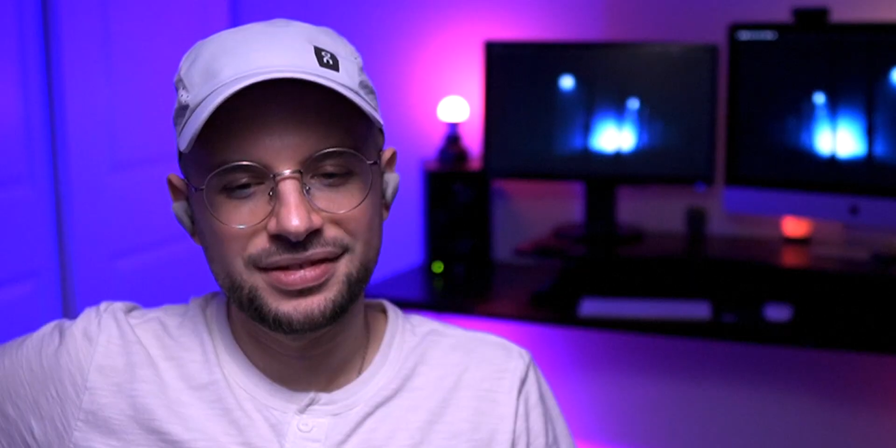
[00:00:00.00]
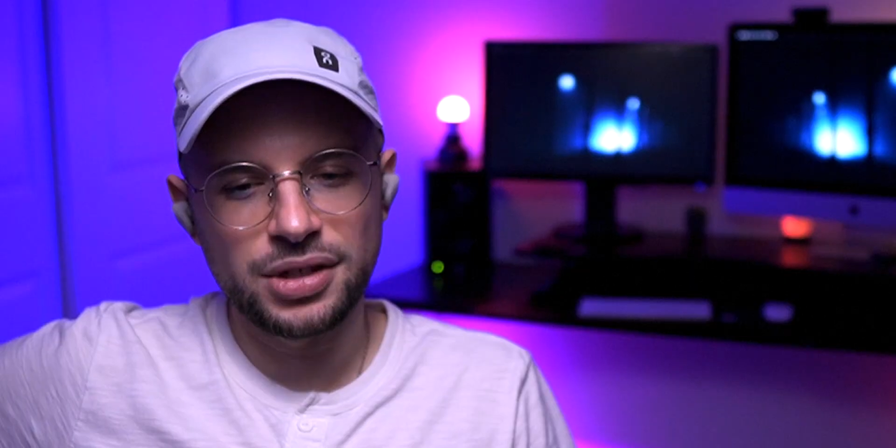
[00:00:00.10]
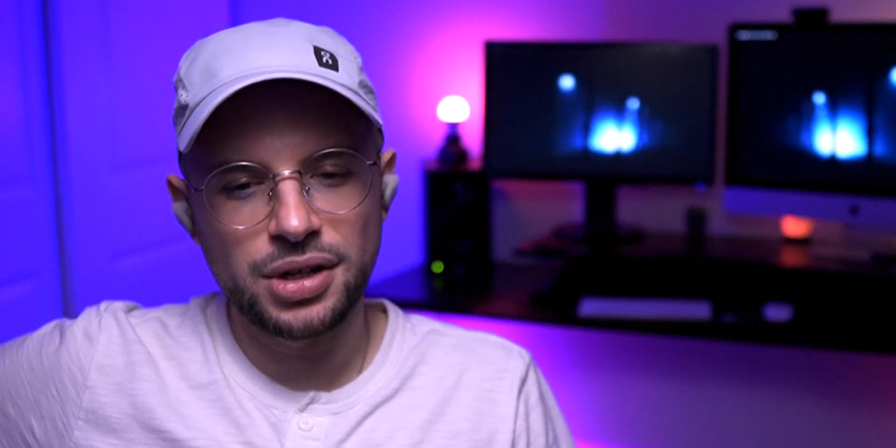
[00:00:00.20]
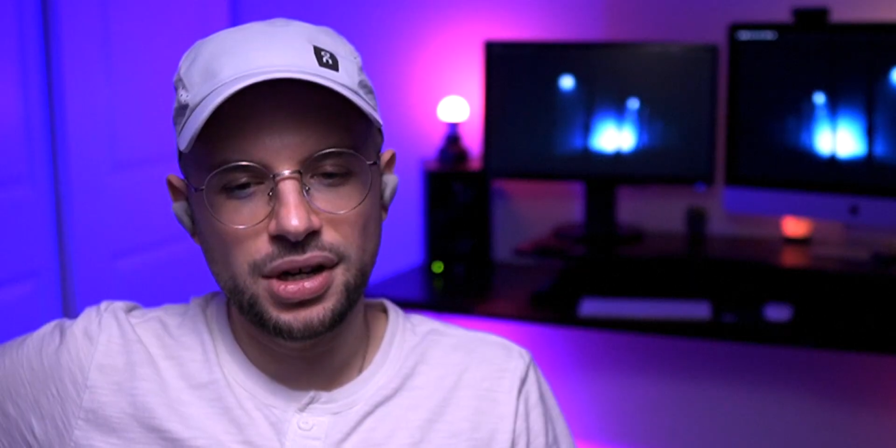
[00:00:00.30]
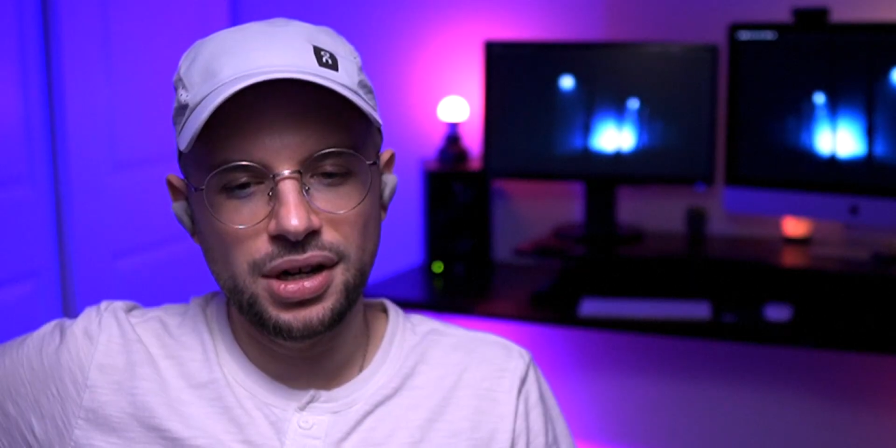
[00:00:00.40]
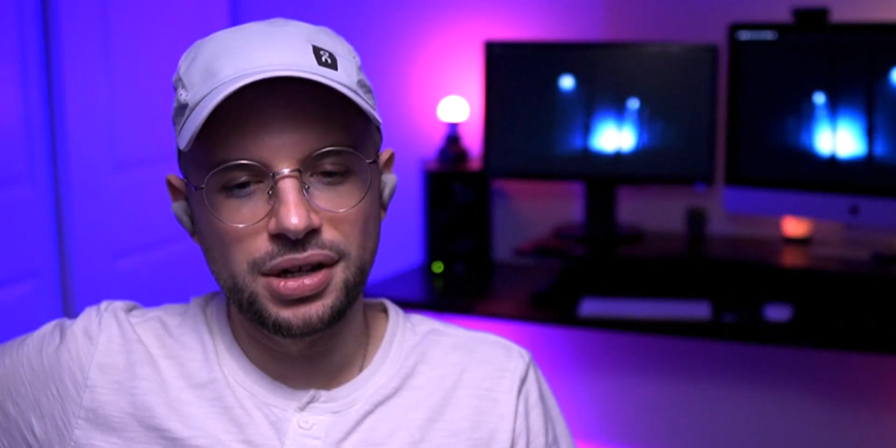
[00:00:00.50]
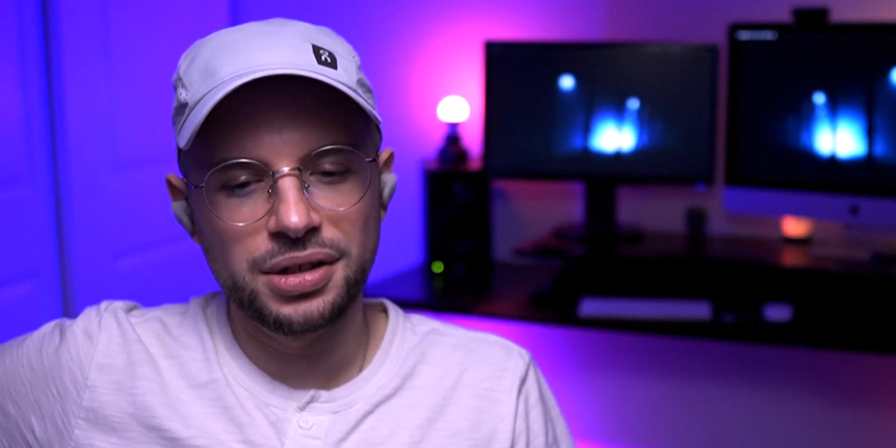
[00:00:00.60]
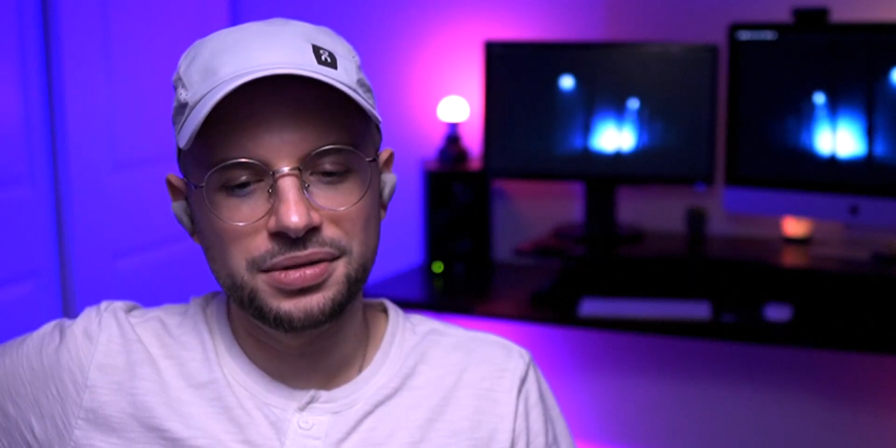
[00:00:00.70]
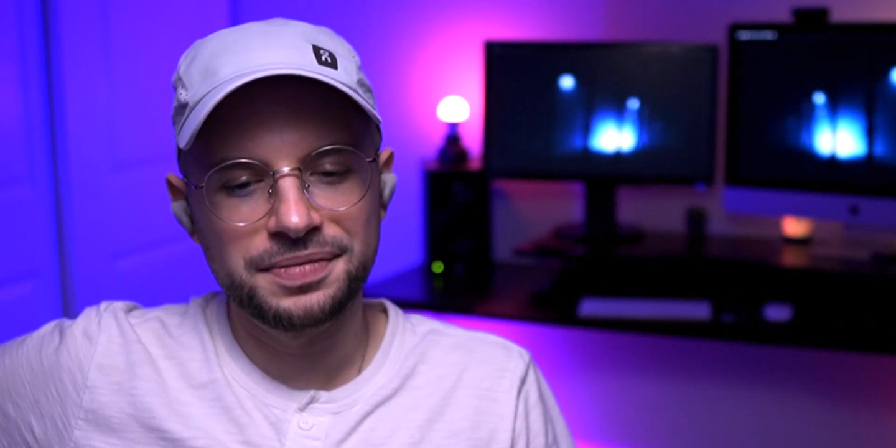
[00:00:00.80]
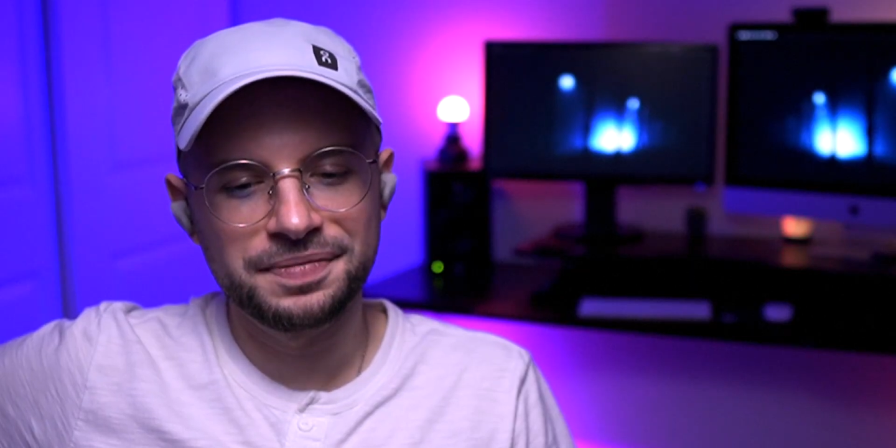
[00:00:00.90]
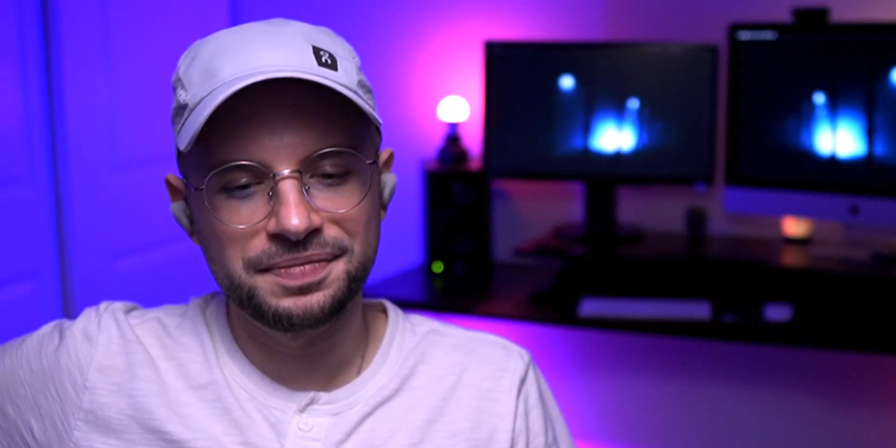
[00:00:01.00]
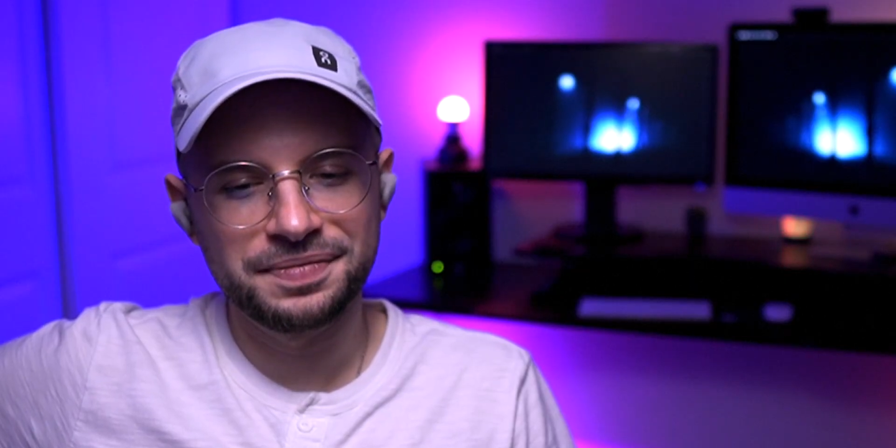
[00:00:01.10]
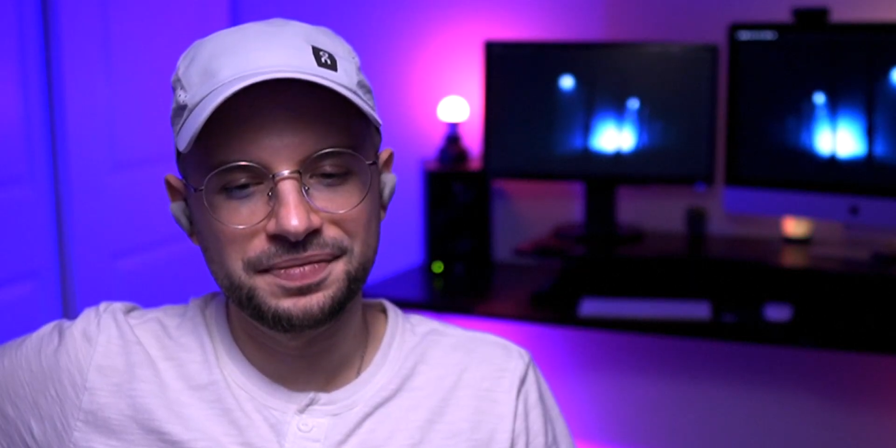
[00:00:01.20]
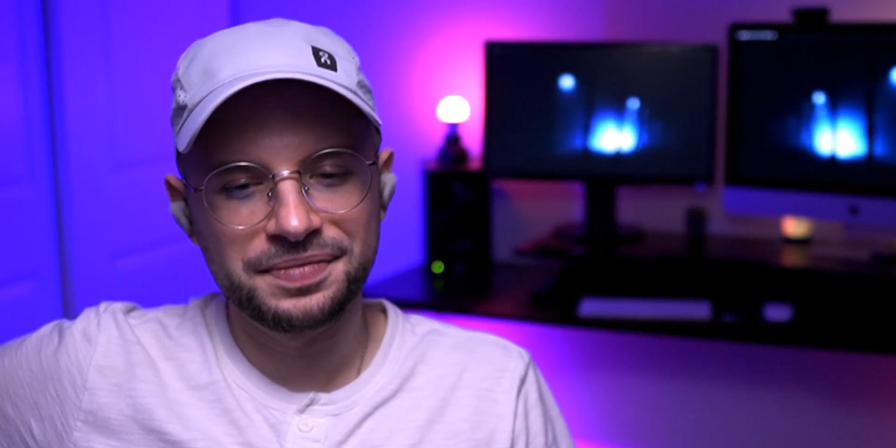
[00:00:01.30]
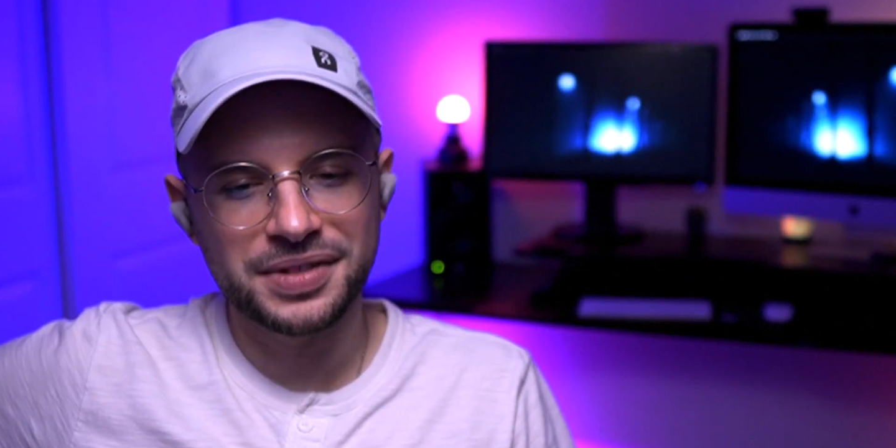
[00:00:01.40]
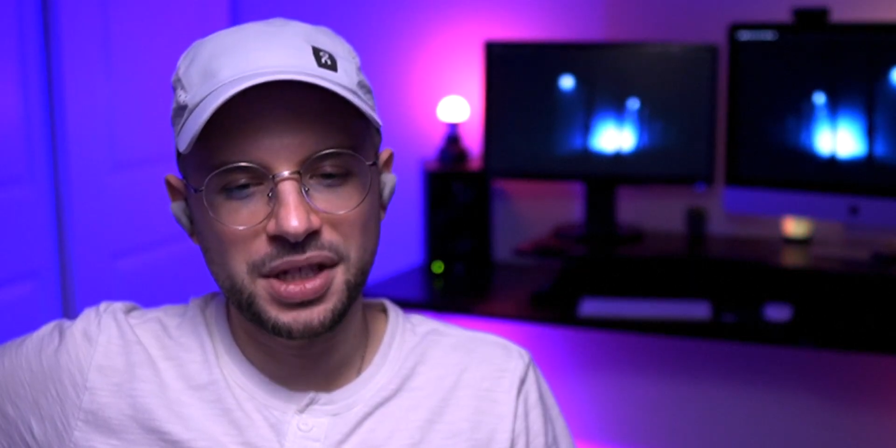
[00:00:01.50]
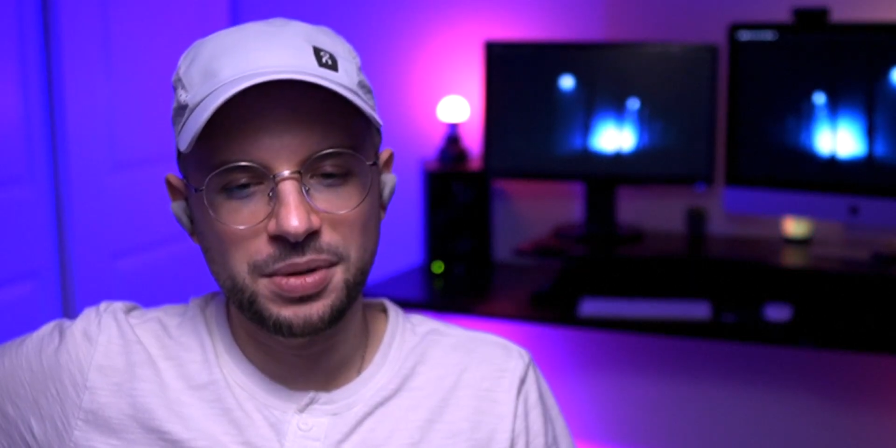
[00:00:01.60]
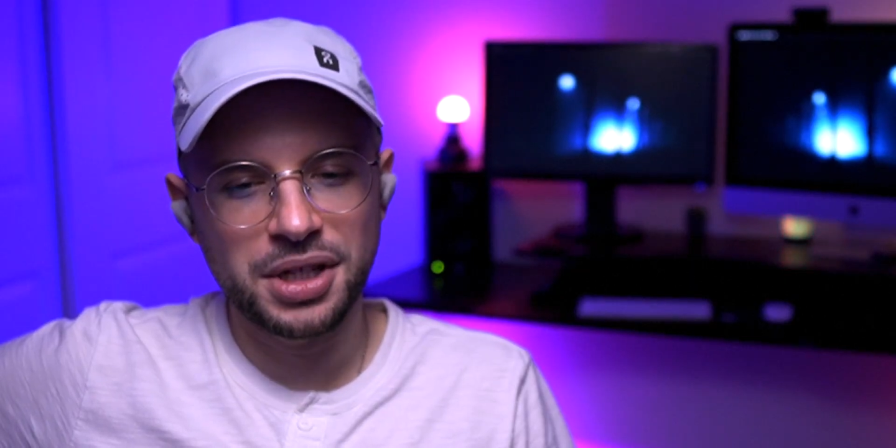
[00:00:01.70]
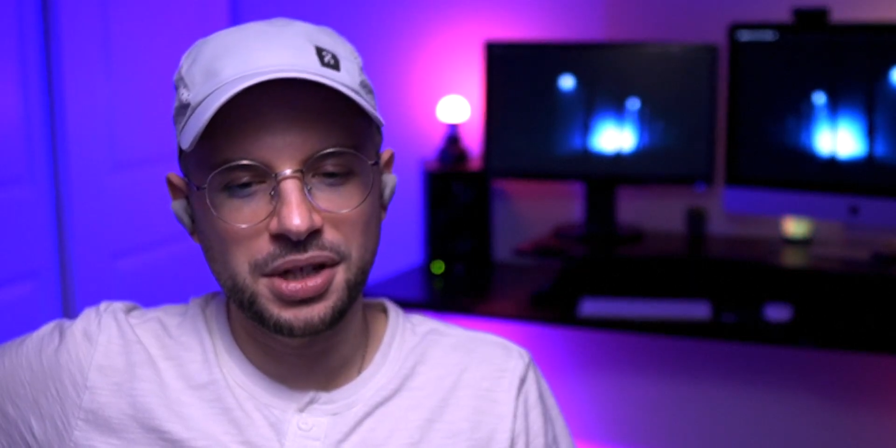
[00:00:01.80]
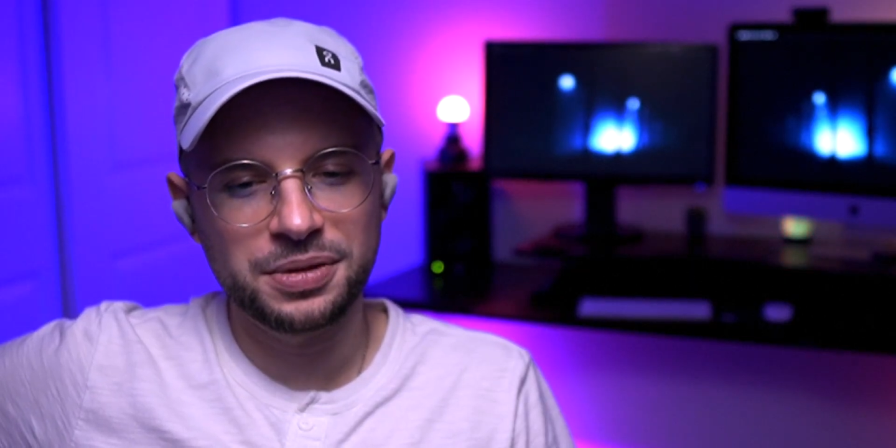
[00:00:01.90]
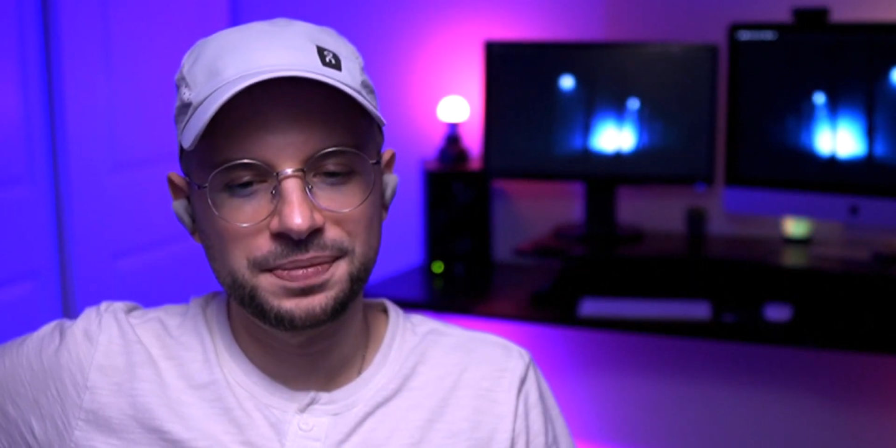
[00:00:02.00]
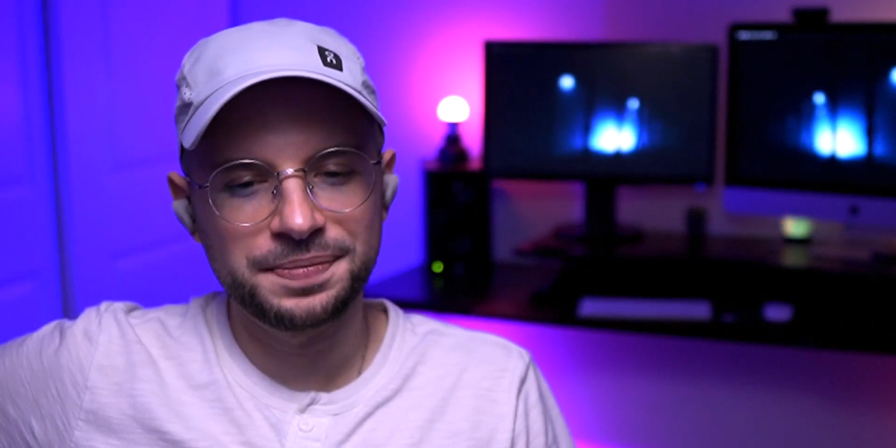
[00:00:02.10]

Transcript: Uh oh. Here we go.